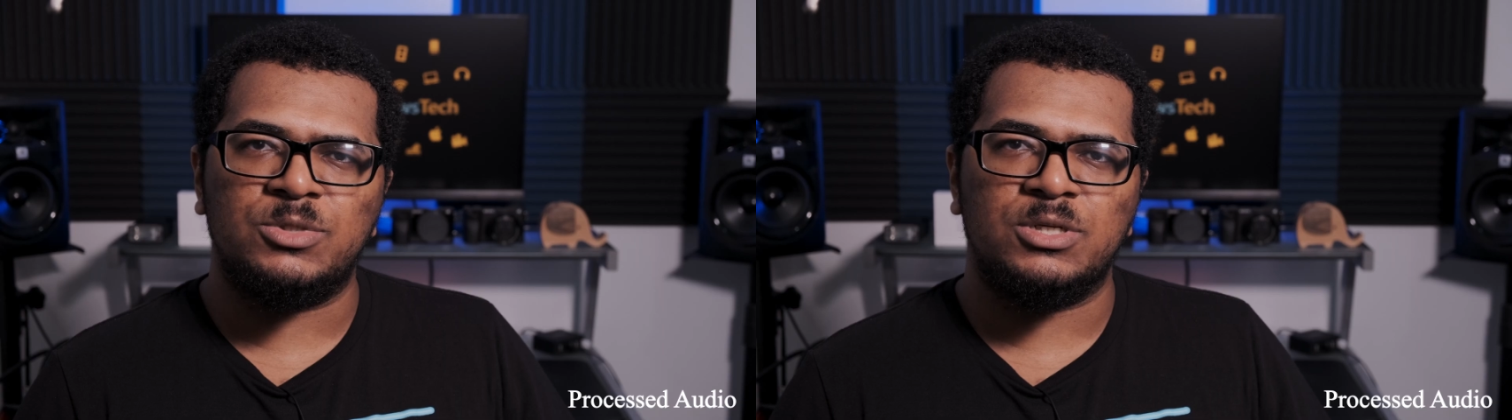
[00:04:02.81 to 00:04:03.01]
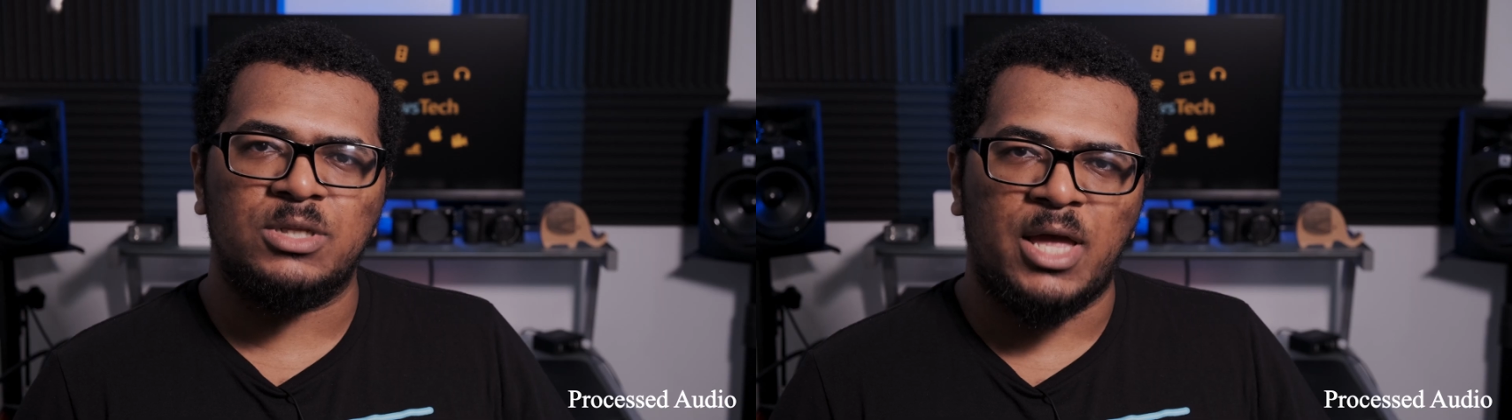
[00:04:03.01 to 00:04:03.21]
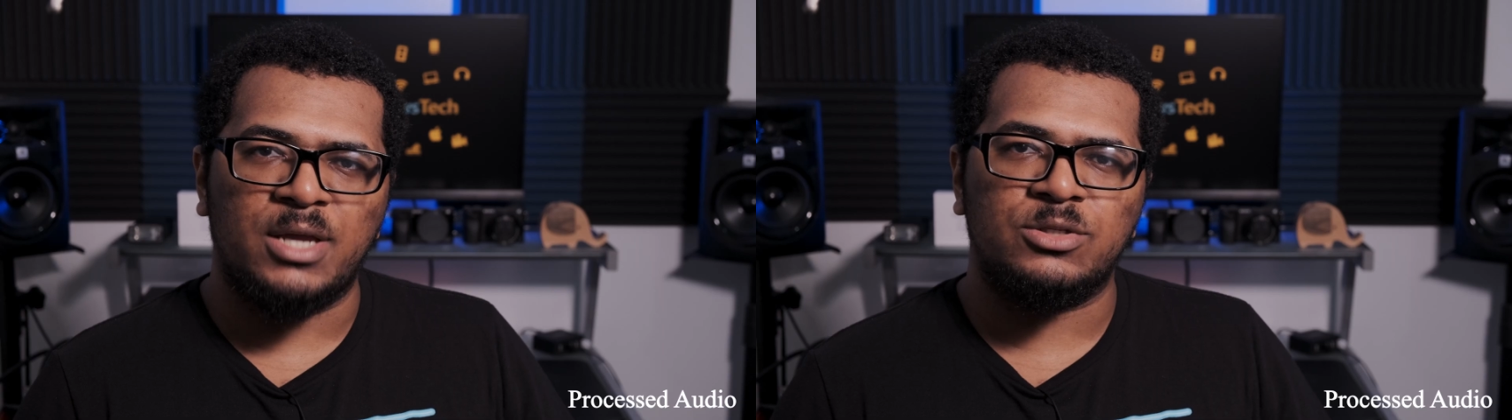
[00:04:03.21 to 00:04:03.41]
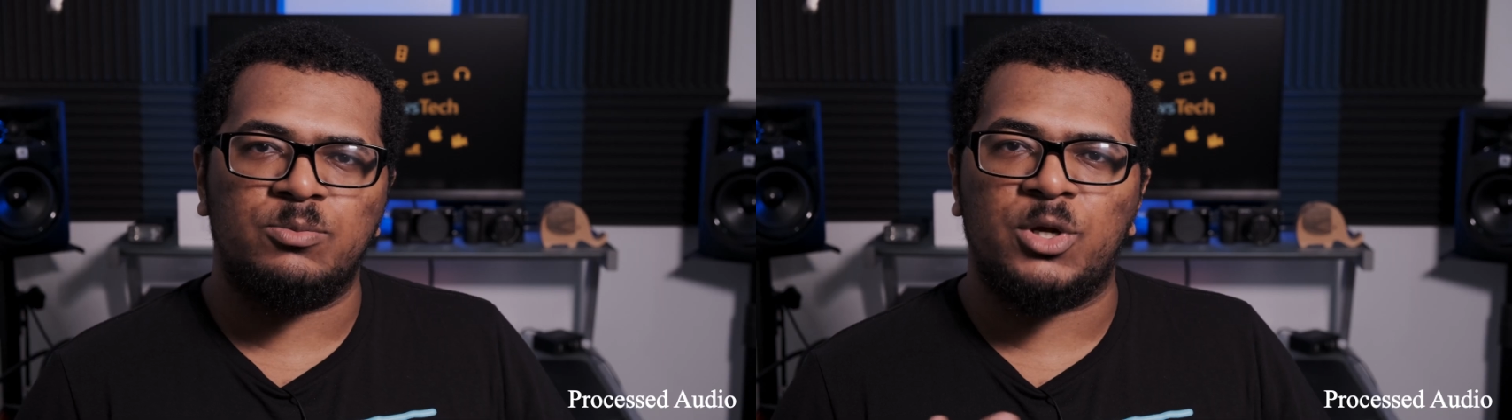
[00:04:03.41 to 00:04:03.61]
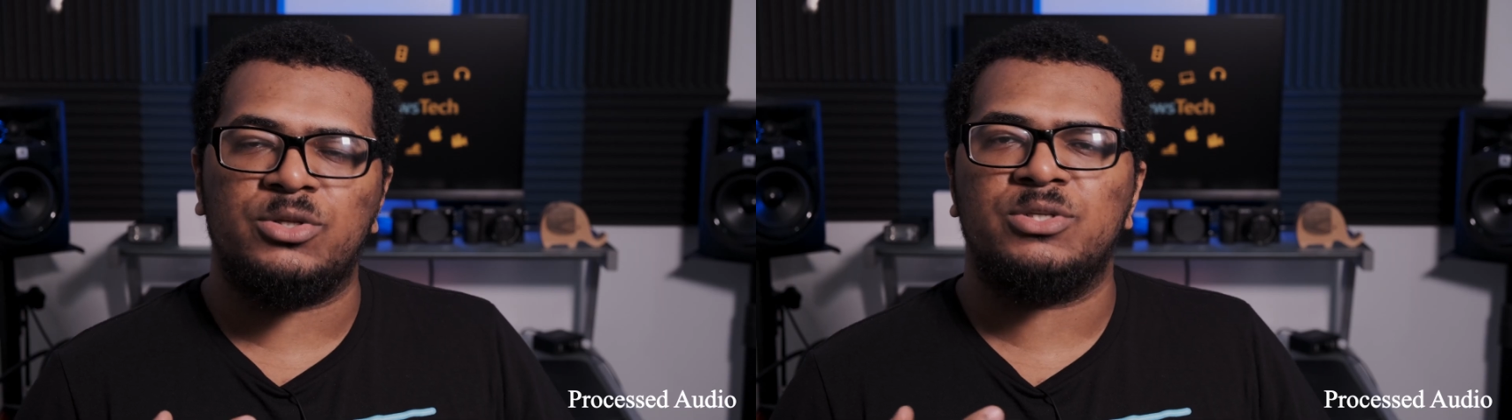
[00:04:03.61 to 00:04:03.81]
to last
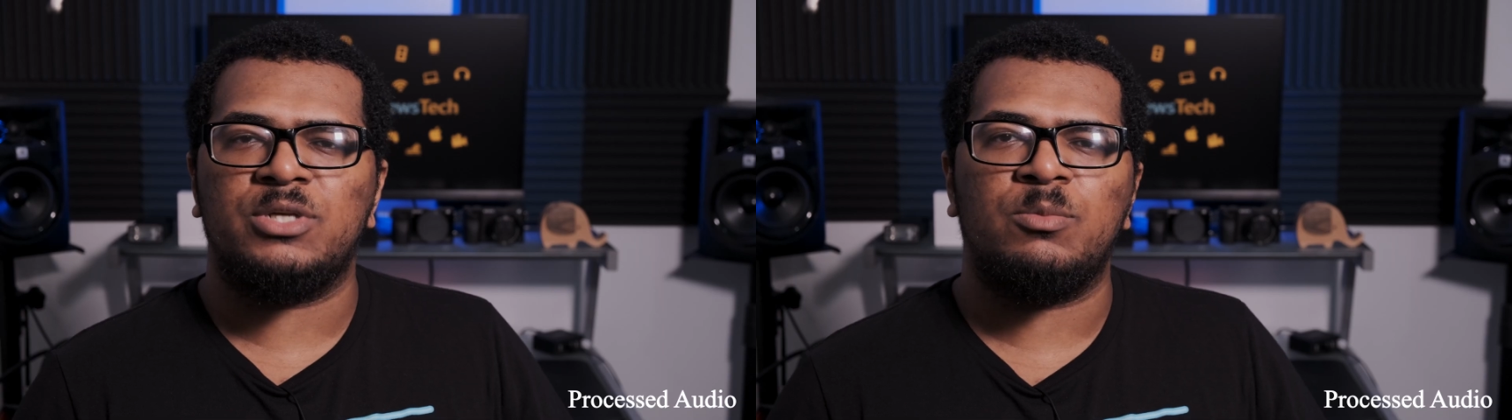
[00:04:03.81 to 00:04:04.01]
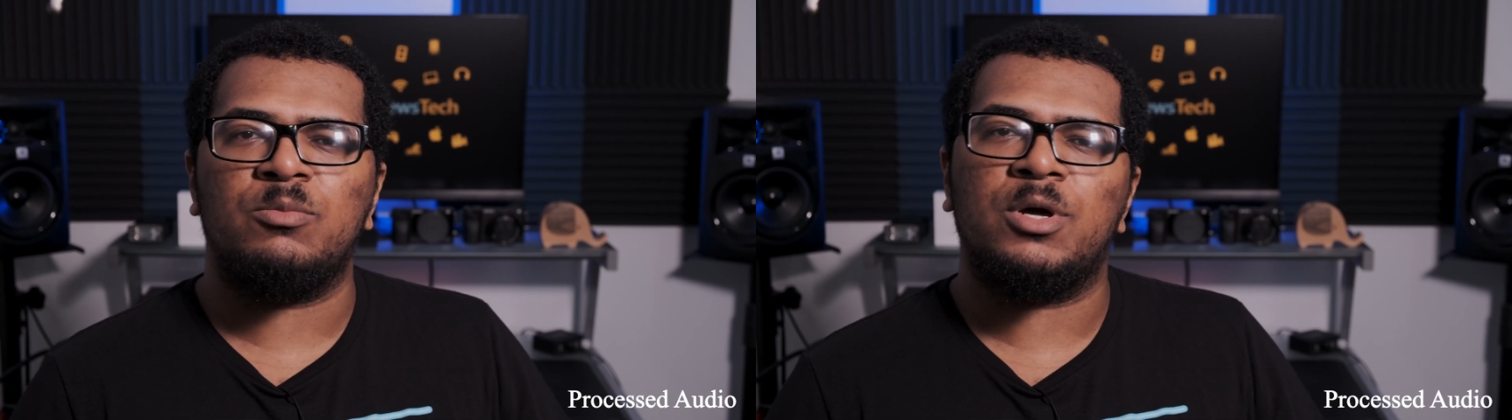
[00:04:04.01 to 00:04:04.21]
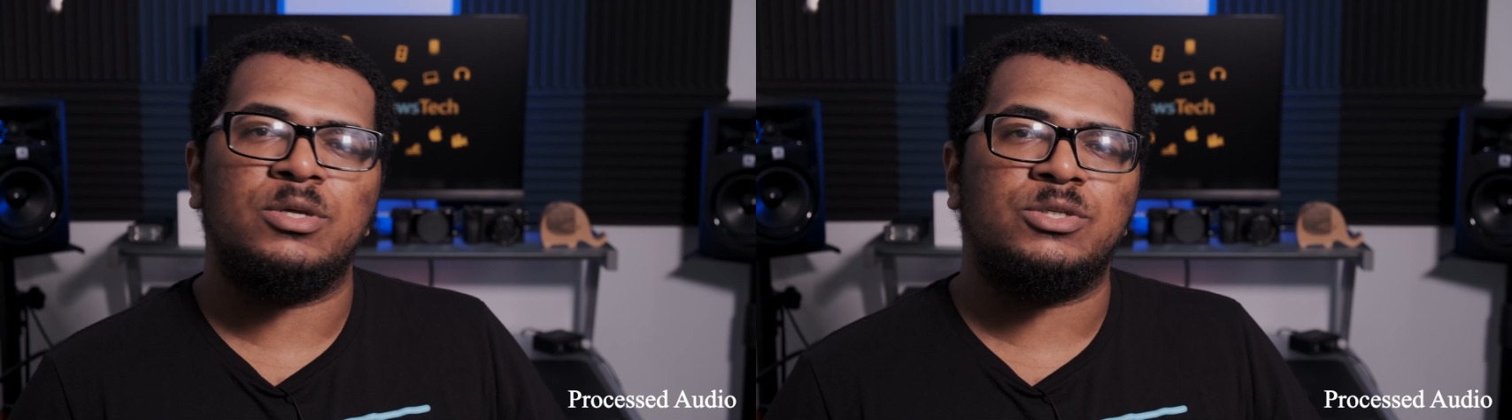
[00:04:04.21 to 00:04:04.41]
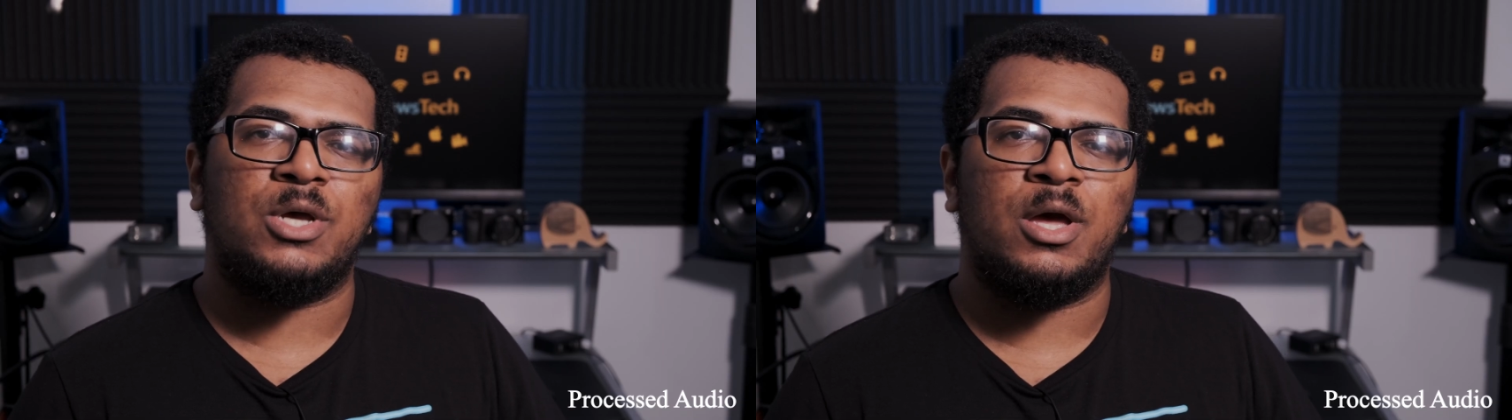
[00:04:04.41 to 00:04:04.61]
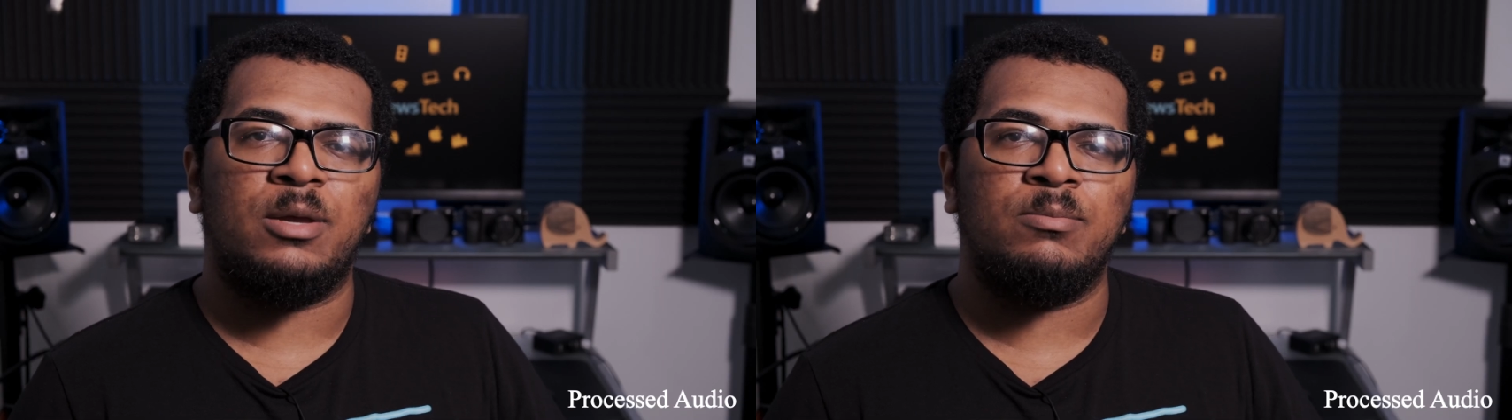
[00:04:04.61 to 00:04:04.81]
about the same amount of
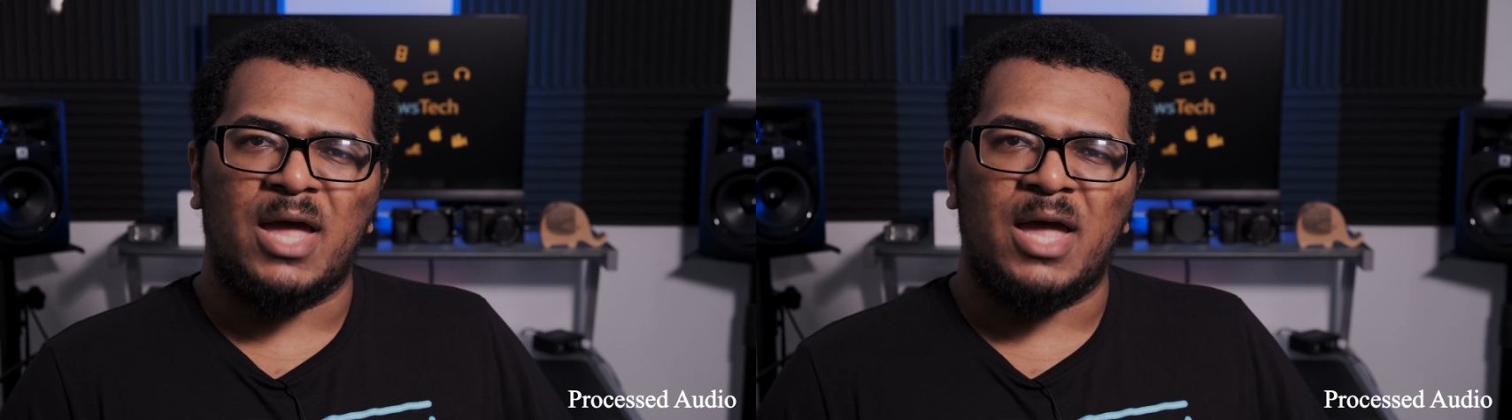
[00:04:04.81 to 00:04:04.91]
time.